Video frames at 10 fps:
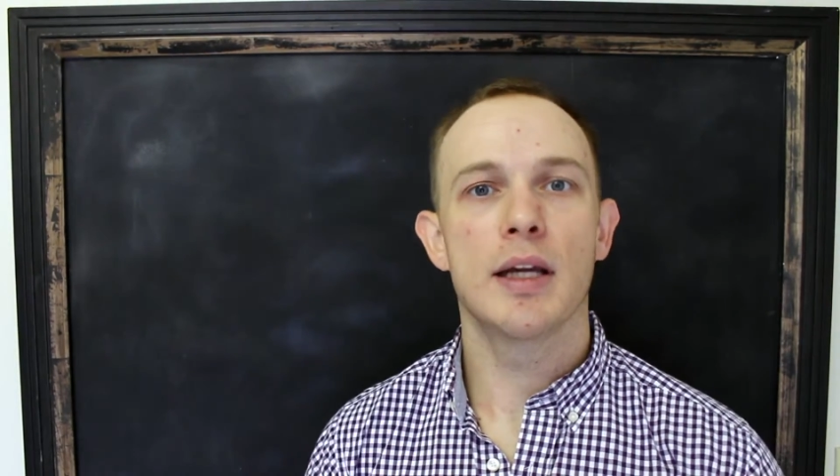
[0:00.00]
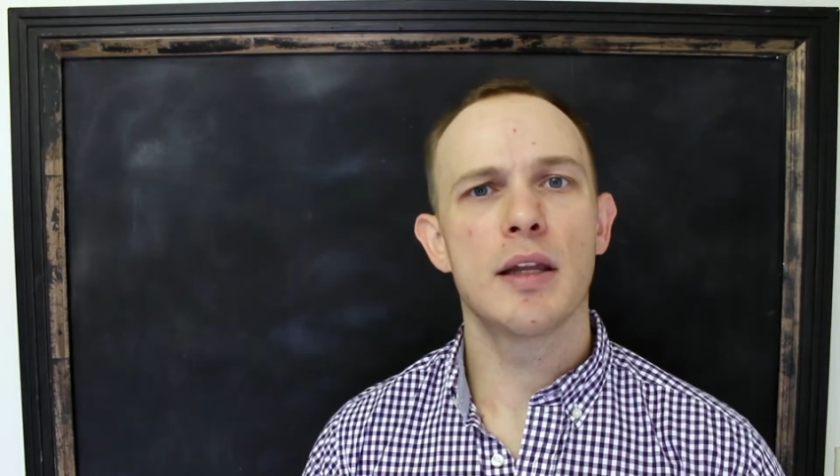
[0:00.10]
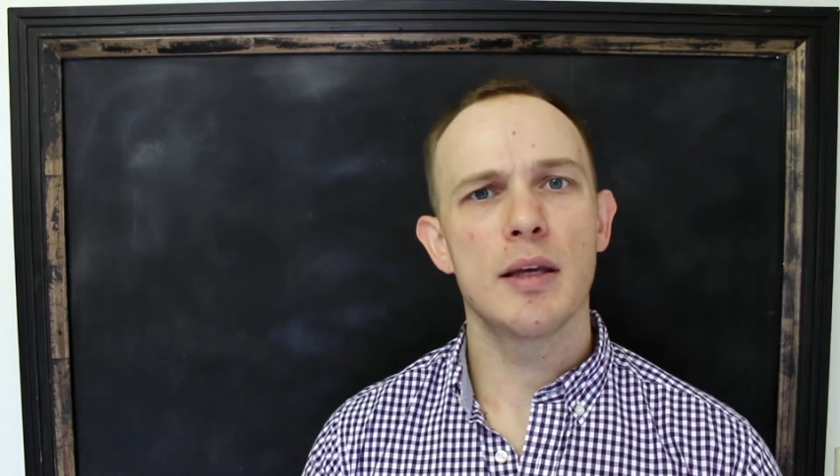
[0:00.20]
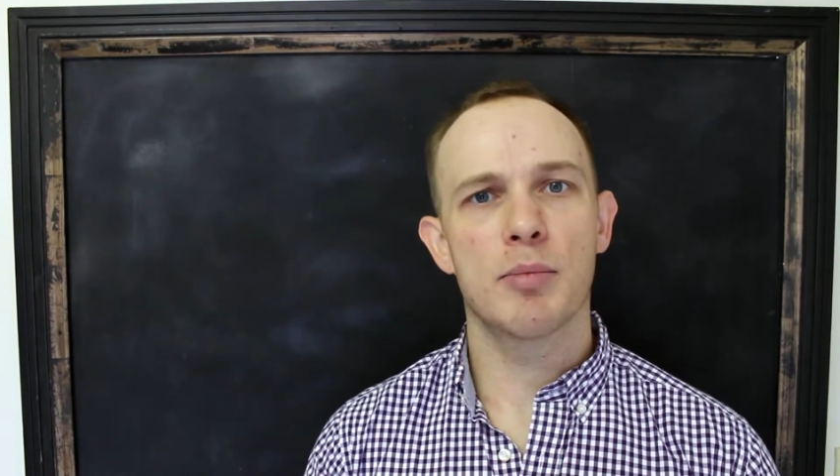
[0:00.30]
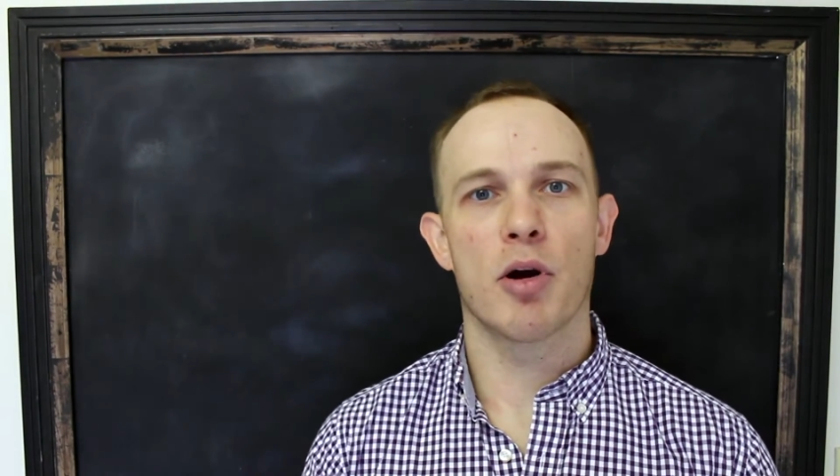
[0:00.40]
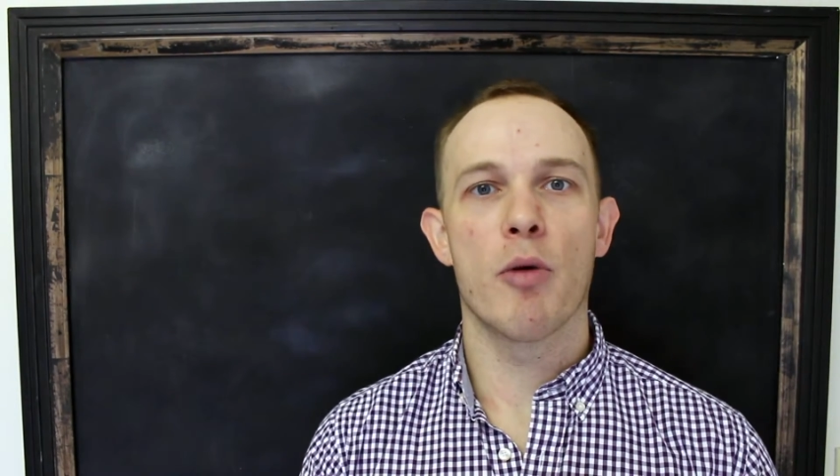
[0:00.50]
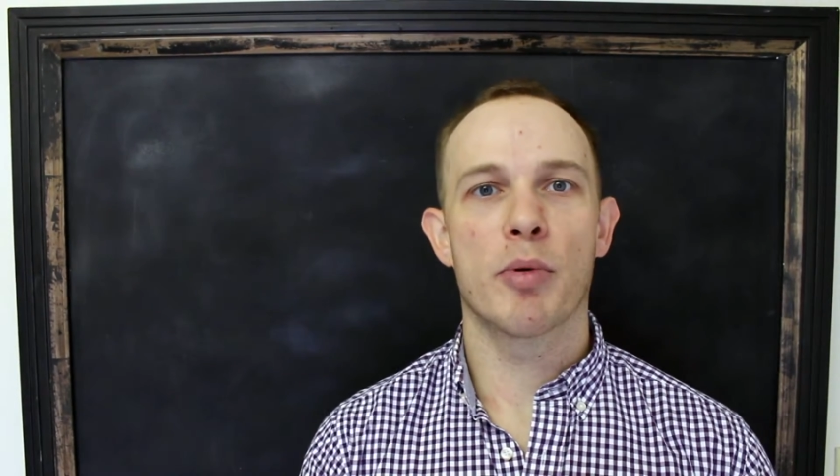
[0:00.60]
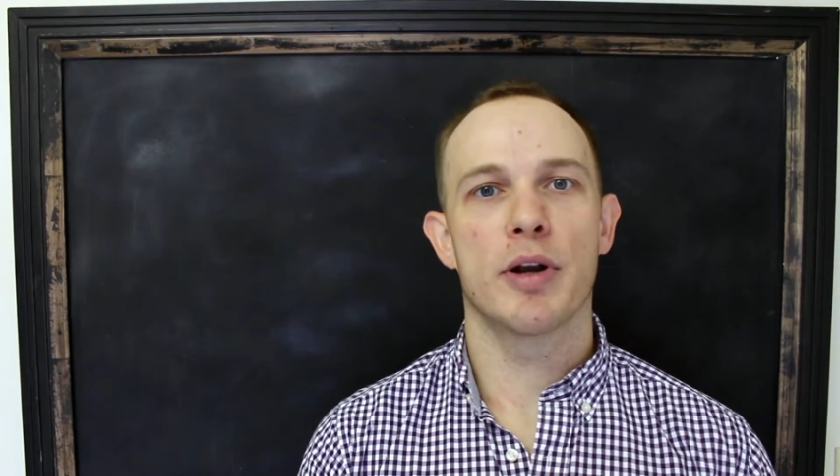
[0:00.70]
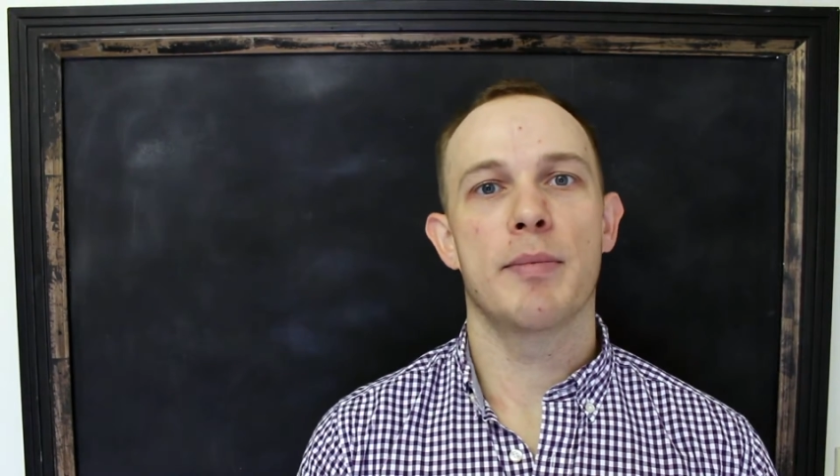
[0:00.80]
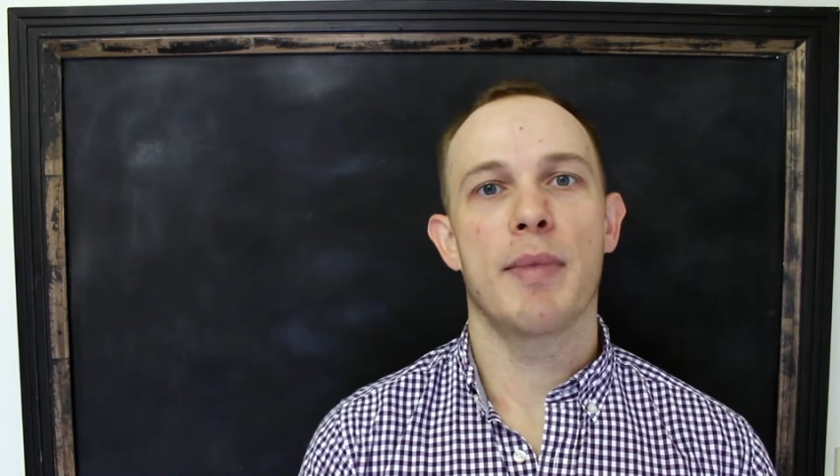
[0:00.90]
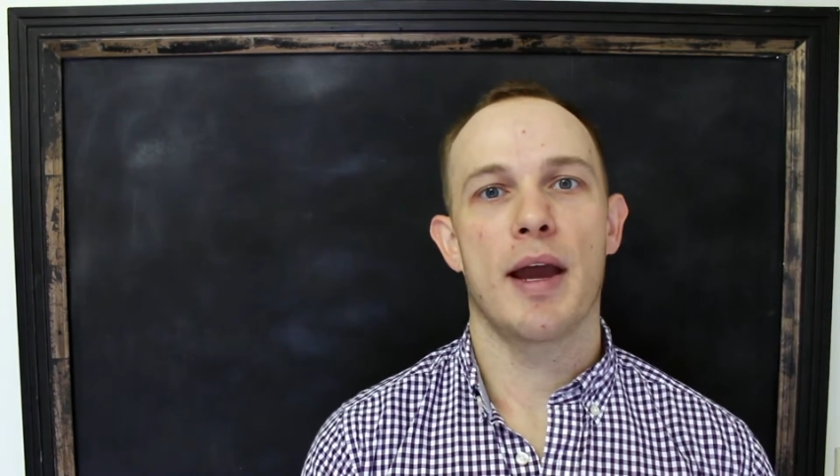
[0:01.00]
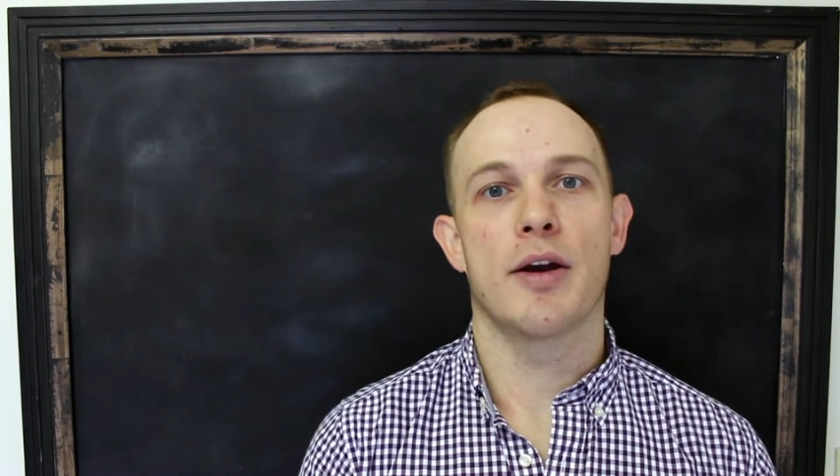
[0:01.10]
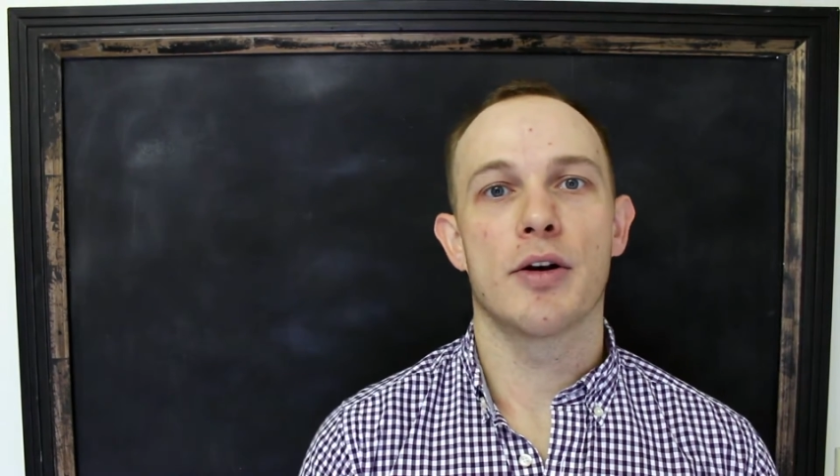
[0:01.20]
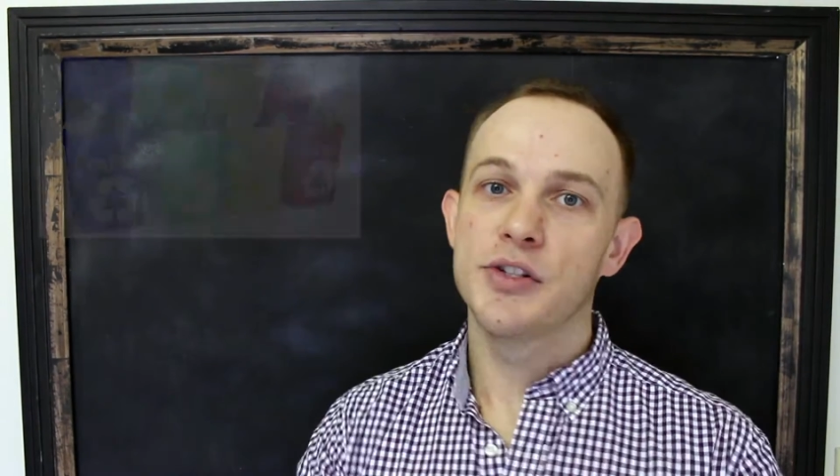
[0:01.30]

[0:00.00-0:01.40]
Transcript: in the appropriate manner.